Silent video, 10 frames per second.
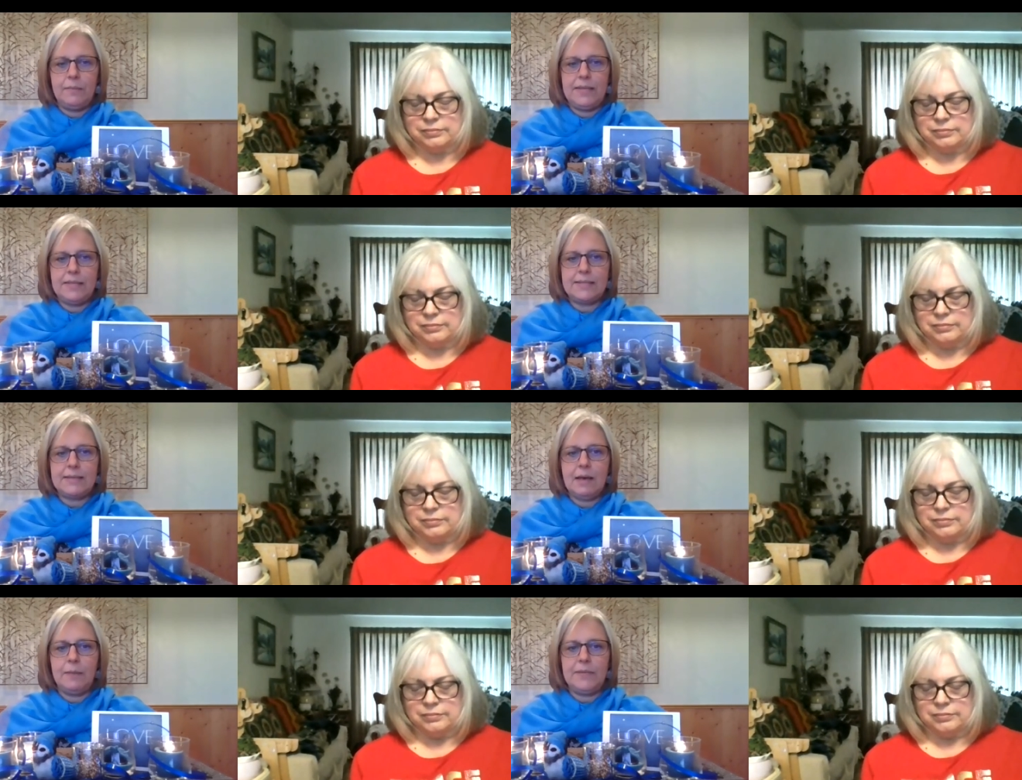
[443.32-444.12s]
Speaker 1: May this
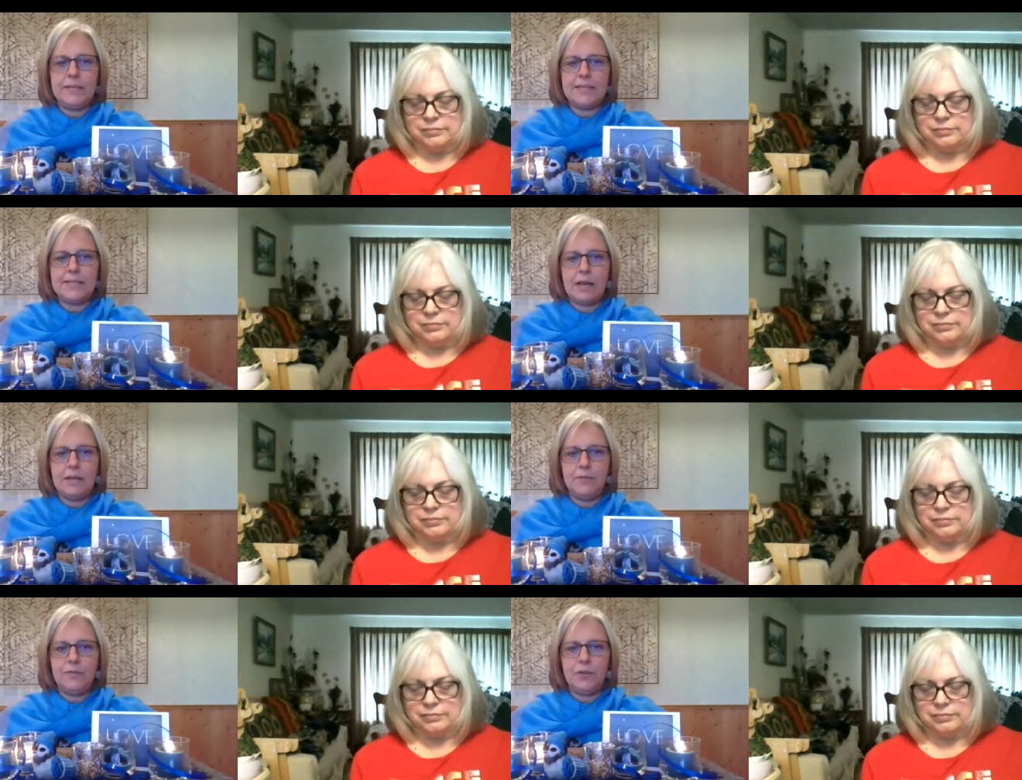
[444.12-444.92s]
cup be a
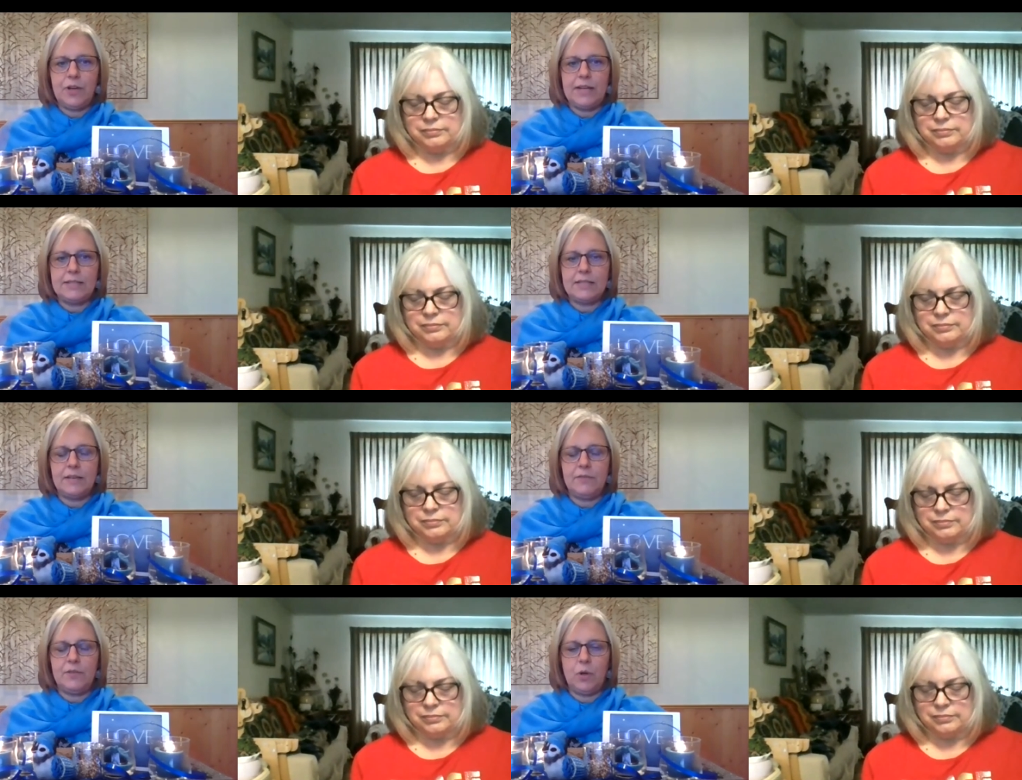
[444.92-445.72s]
sign for us
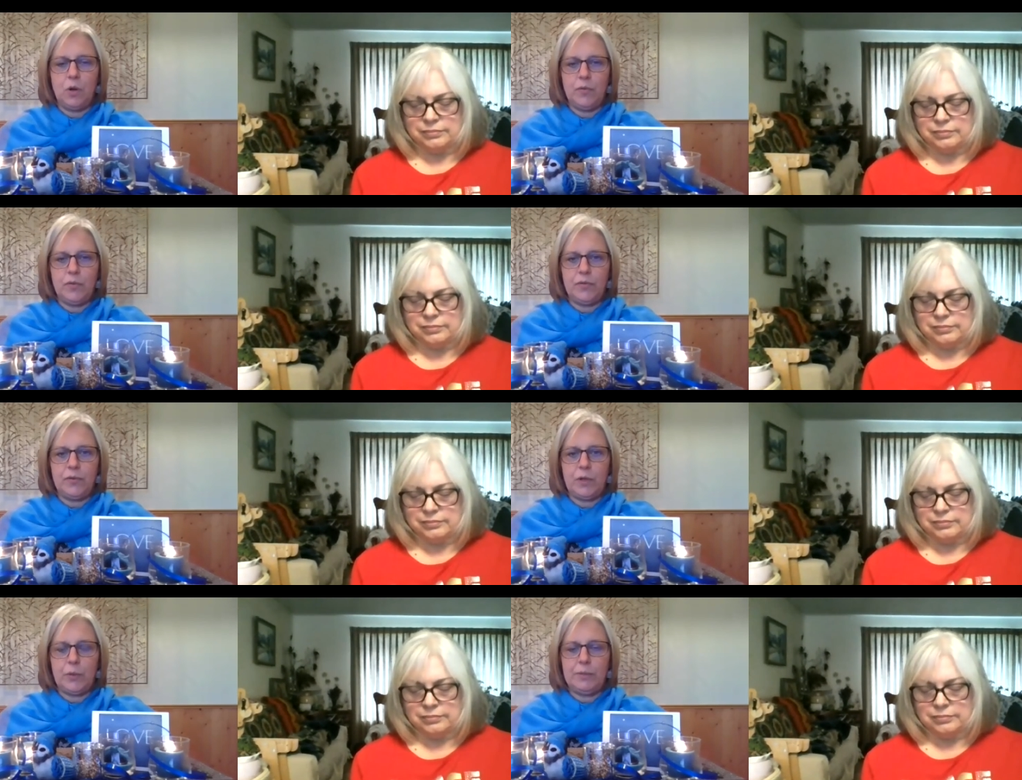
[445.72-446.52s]
of your
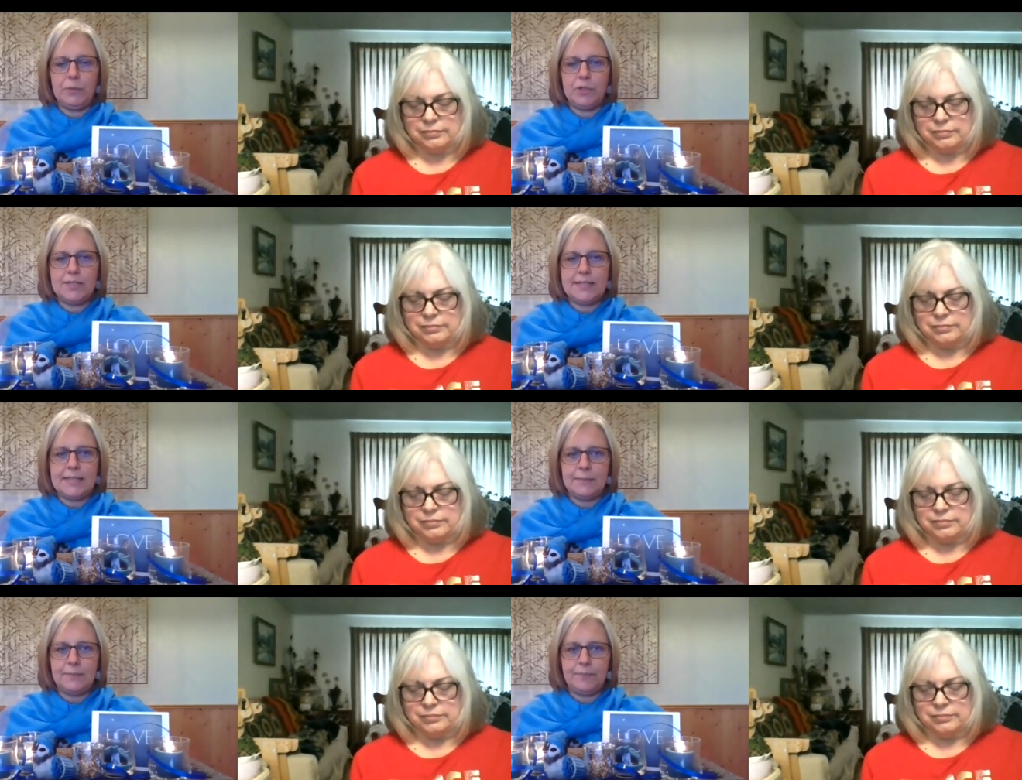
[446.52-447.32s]
overflowing mercy,